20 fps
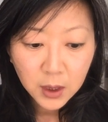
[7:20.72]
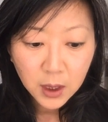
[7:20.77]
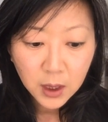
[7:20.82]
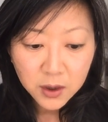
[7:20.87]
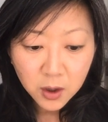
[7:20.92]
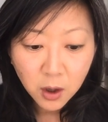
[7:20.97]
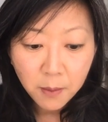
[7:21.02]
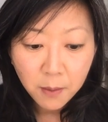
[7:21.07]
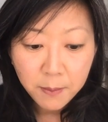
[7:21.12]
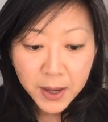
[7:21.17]

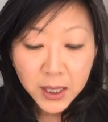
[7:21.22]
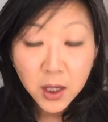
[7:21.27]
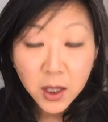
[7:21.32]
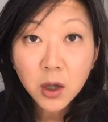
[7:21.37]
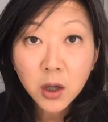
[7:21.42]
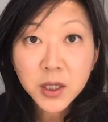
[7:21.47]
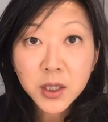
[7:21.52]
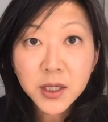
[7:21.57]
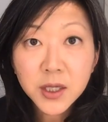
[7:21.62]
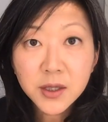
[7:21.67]
there are many
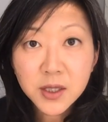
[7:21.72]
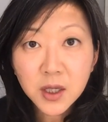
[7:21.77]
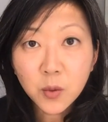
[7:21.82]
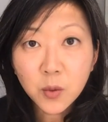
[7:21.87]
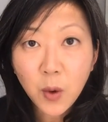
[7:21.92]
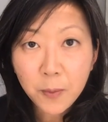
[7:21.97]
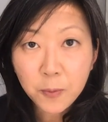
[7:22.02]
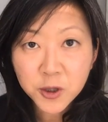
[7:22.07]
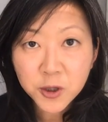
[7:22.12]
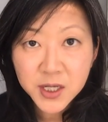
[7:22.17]
artistic
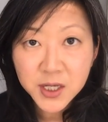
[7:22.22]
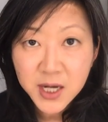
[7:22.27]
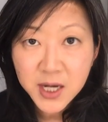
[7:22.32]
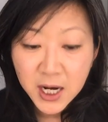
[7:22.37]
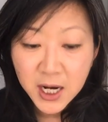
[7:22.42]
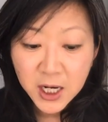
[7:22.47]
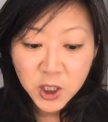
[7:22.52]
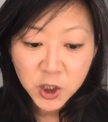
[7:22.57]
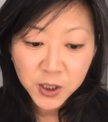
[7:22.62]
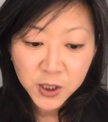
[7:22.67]

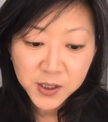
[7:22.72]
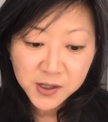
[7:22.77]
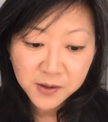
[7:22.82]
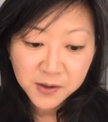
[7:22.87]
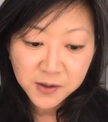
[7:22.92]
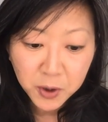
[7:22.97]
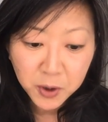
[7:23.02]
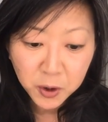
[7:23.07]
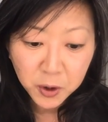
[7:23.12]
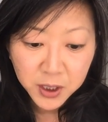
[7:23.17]
representations
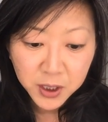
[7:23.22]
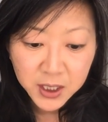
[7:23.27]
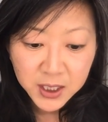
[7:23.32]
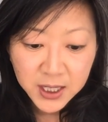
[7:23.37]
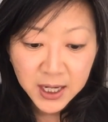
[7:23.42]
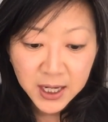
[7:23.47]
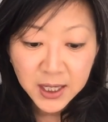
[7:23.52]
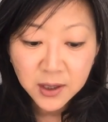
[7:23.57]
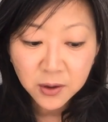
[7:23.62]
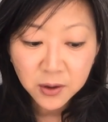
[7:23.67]
of both
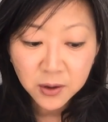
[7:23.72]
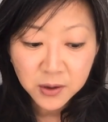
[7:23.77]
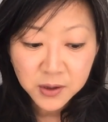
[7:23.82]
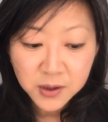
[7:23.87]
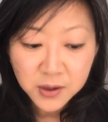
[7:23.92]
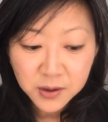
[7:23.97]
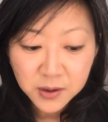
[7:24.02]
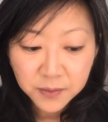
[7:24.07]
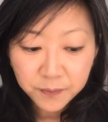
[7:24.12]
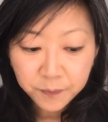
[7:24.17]

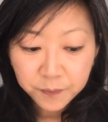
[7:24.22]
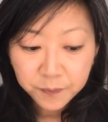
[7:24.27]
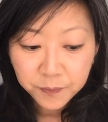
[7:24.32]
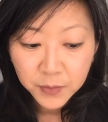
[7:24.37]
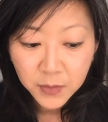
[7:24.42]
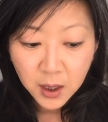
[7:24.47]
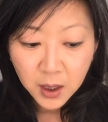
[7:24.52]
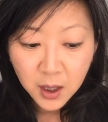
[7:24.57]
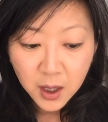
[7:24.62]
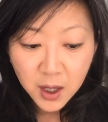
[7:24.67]
containers.
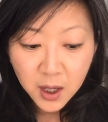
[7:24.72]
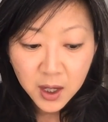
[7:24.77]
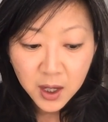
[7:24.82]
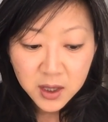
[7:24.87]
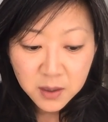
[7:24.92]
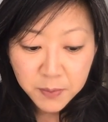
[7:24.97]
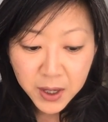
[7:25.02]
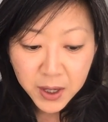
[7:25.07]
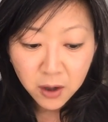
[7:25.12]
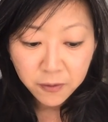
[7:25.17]

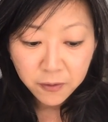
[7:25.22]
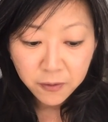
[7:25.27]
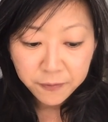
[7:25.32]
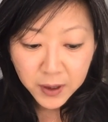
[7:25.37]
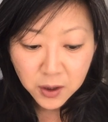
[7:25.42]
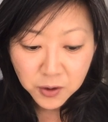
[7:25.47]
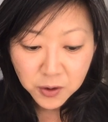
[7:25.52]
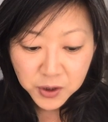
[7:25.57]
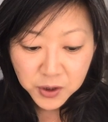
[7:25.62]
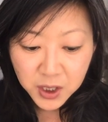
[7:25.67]
The male
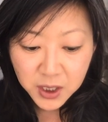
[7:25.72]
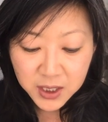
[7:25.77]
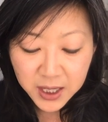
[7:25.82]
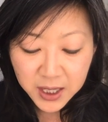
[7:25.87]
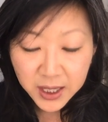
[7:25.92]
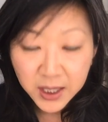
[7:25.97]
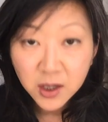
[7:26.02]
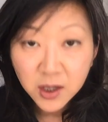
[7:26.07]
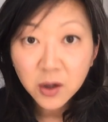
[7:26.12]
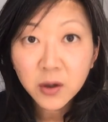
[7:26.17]
figure's
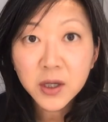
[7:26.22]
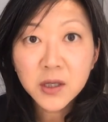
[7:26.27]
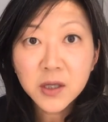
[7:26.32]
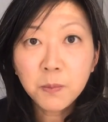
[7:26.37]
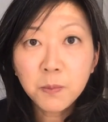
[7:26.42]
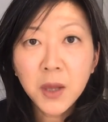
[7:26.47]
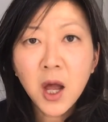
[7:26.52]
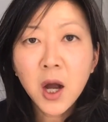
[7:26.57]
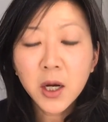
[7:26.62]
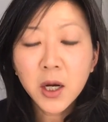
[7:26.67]
container is
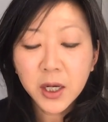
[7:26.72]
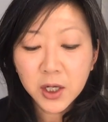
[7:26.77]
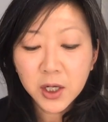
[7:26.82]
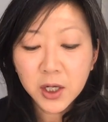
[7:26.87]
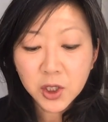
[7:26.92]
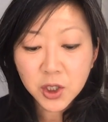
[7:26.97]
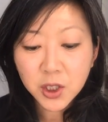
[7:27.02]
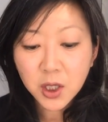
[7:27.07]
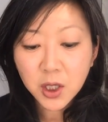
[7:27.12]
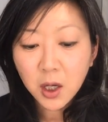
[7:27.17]

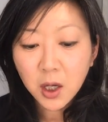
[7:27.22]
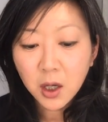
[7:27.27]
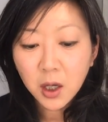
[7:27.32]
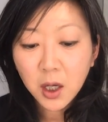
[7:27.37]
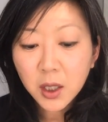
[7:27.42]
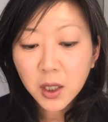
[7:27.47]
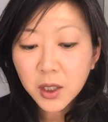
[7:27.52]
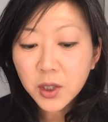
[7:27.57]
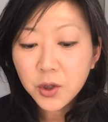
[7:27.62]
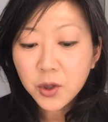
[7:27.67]
blockish,
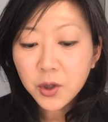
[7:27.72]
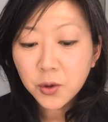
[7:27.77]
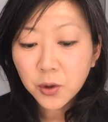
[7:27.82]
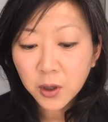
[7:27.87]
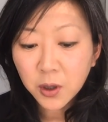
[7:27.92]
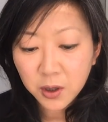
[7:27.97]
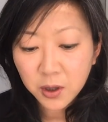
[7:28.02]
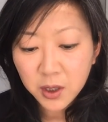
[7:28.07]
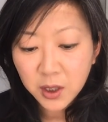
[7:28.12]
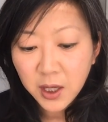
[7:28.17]

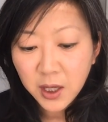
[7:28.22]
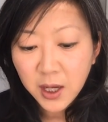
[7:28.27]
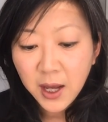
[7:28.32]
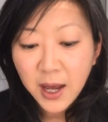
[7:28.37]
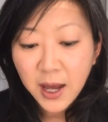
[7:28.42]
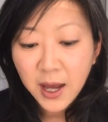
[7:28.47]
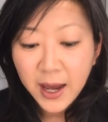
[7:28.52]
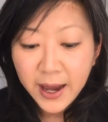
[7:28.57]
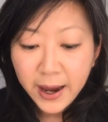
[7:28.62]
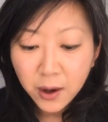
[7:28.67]
unadorned,
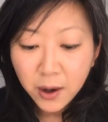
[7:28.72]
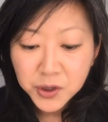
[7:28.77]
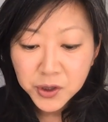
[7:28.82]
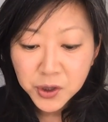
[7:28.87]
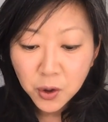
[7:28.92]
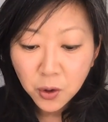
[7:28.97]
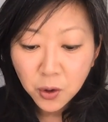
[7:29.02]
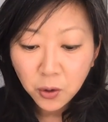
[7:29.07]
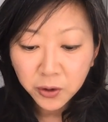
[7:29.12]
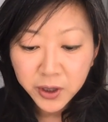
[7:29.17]
a
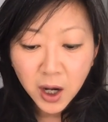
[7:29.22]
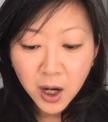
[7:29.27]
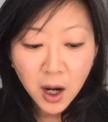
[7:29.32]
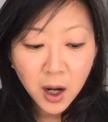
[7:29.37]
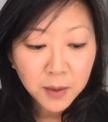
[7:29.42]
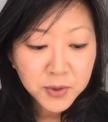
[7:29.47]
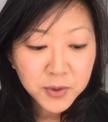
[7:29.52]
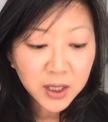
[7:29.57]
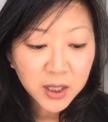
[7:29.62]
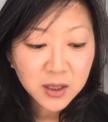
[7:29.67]
household
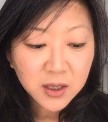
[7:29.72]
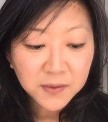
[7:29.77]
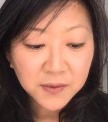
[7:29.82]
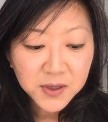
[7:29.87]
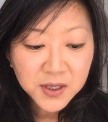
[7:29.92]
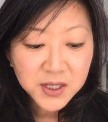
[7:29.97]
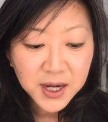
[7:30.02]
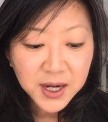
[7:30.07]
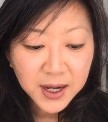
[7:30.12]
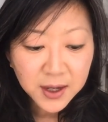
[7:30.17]
object of
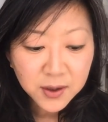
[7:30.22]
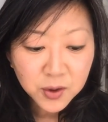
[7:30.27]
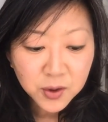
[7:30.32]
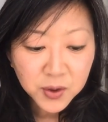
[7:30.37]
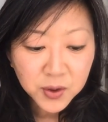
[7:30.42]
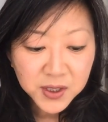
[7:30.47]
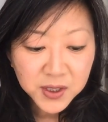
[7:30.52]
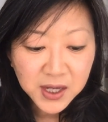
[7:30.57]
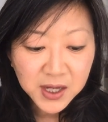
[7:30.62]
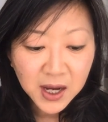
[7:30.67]

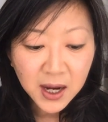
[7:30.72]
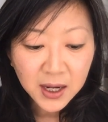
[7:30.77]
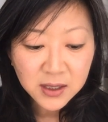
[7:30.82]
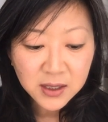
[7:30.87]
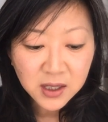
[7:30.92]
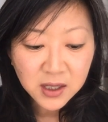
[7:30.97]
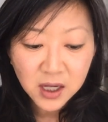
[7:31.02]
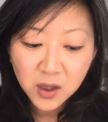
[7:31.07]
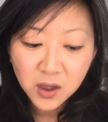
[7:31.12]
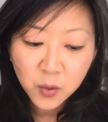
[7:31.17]
standard
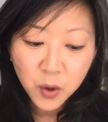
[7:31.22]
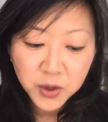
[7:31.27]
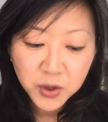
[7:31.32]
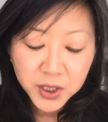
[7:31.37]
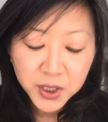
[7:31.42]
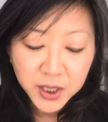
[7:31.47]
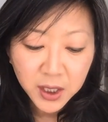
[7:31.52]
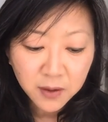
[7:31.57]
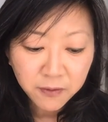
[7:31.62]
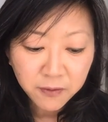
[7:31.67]
size and
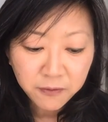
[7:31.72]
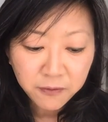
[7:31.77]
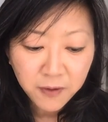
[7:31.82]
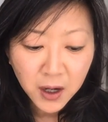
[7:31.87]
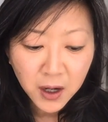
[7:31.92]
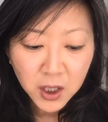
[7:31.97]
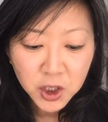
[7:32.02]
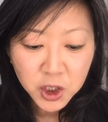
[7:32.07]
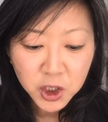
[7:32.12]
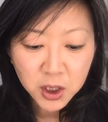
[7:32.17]
quotidian
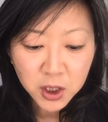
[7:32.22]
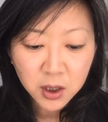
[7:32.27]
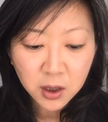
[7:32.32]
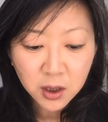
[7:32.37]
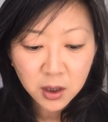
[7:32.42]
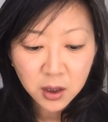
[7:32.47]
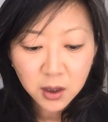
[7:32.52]
function.